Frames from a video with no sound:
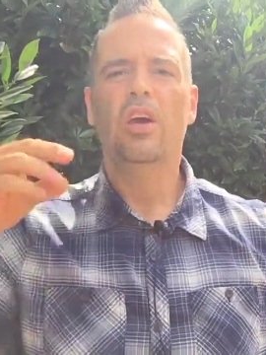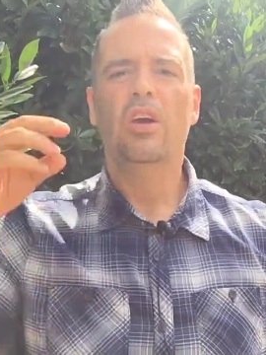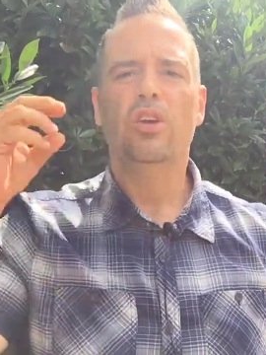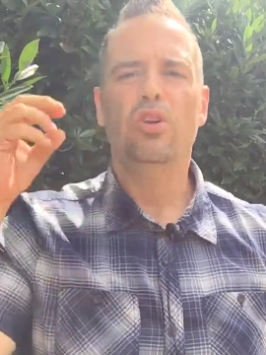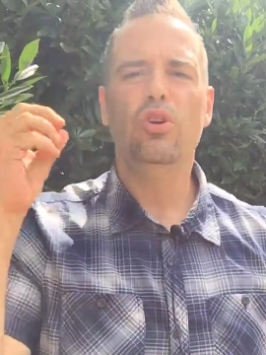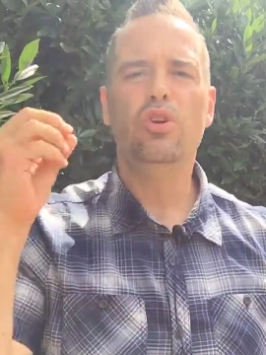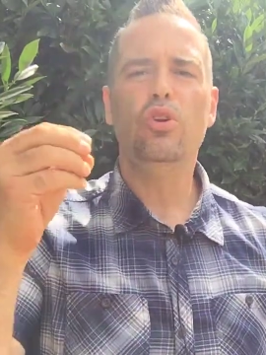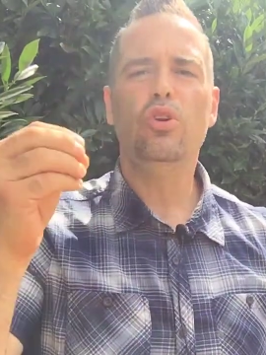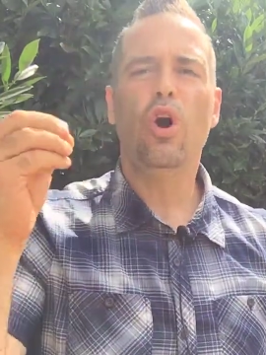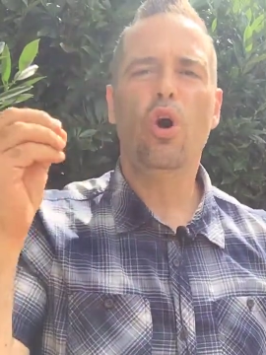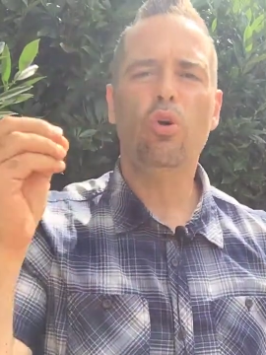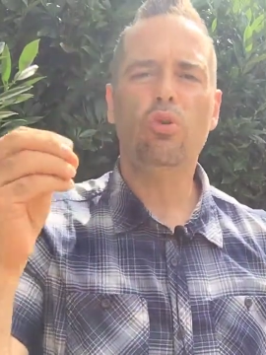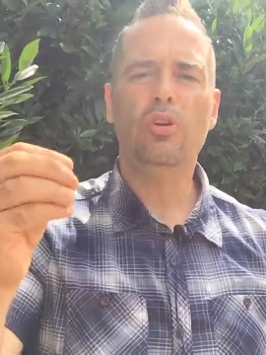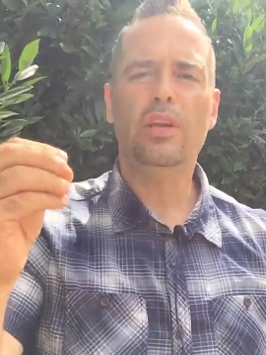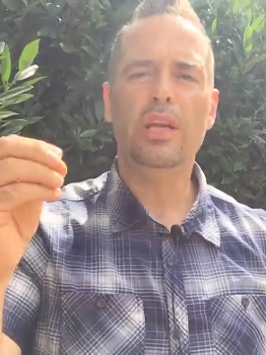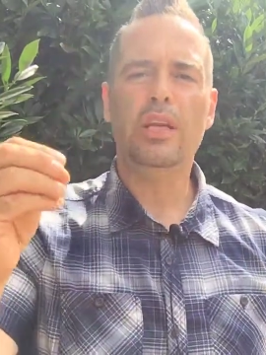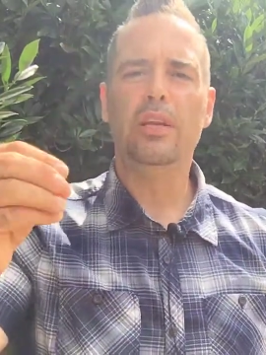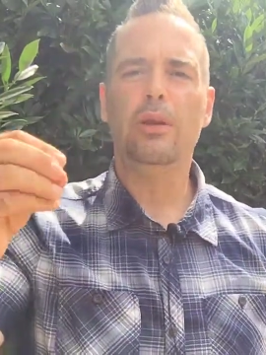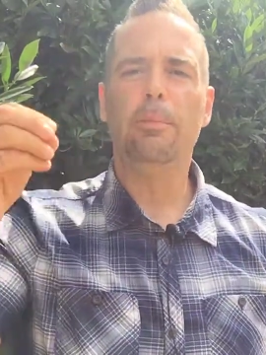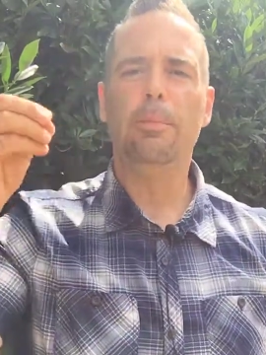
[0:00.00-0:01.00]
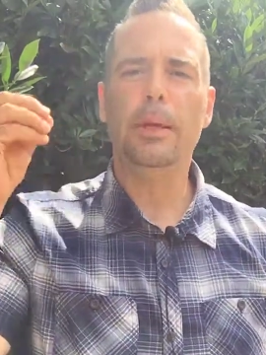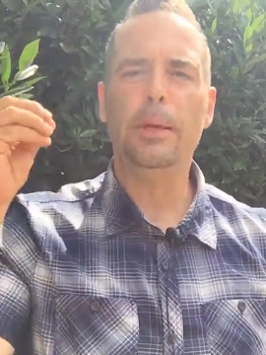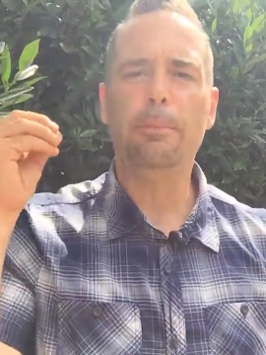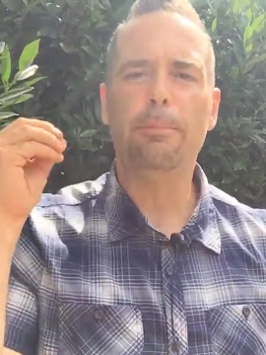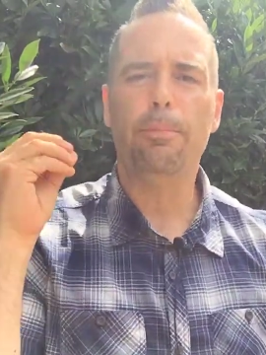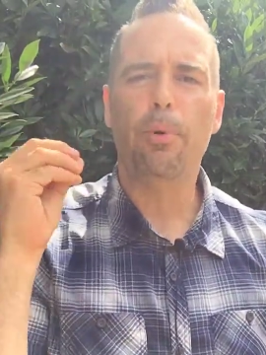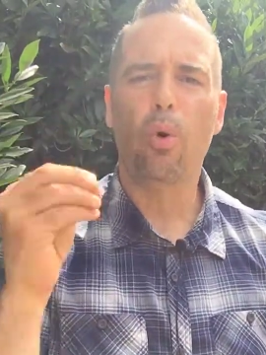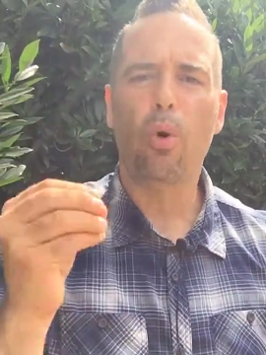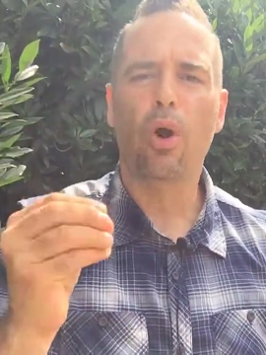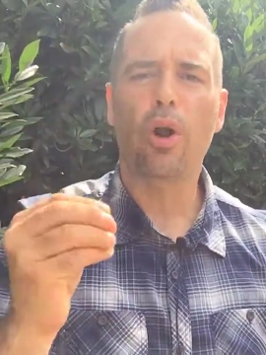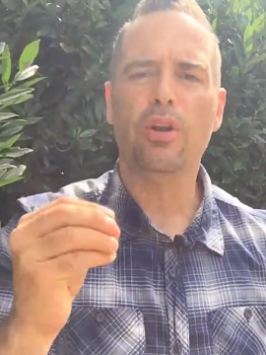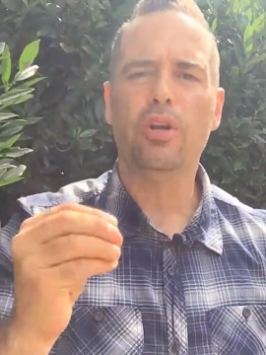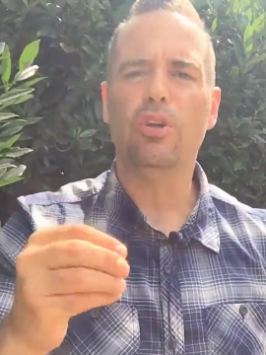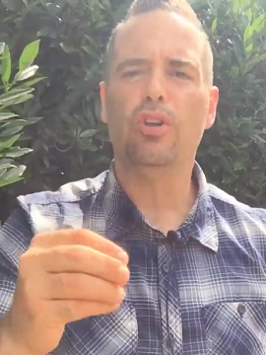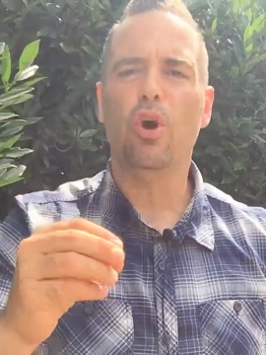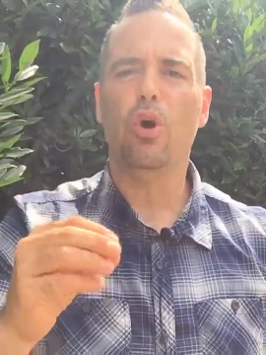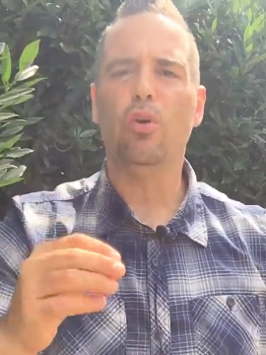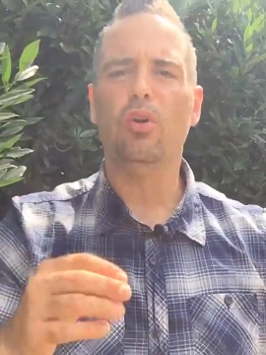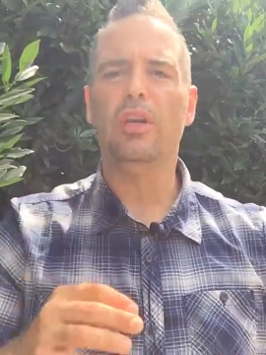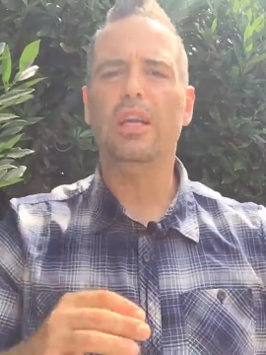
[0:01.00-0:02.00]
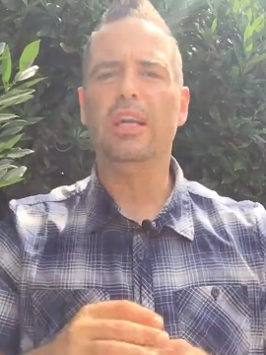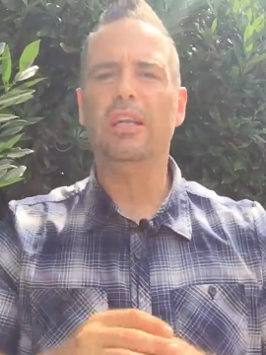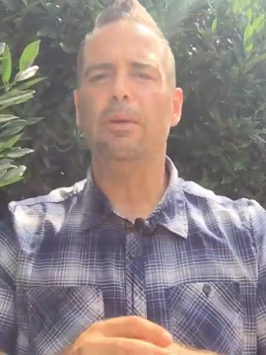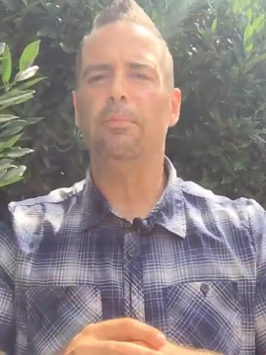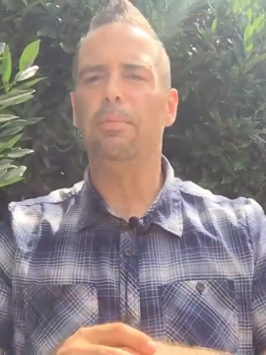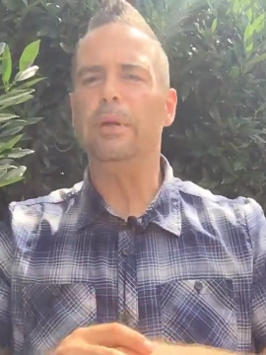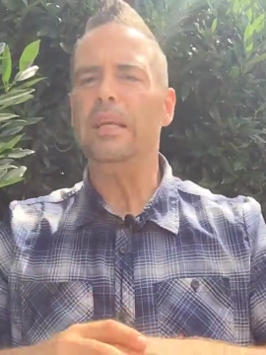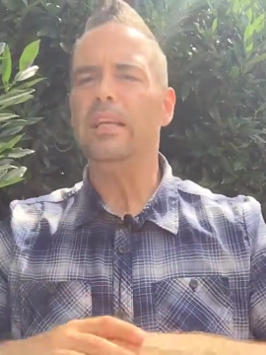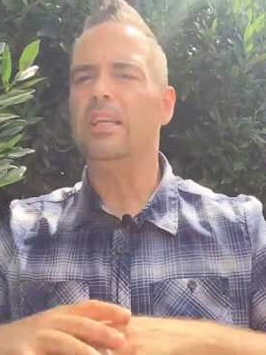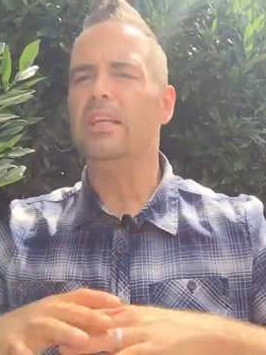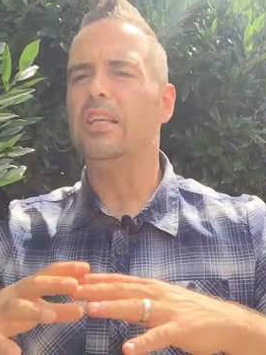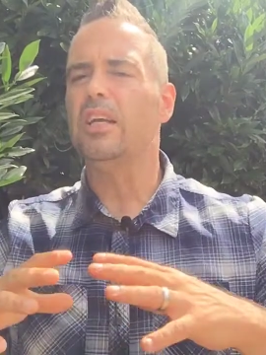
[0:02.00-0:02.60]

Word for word: You don't need to be bored. You don't need to be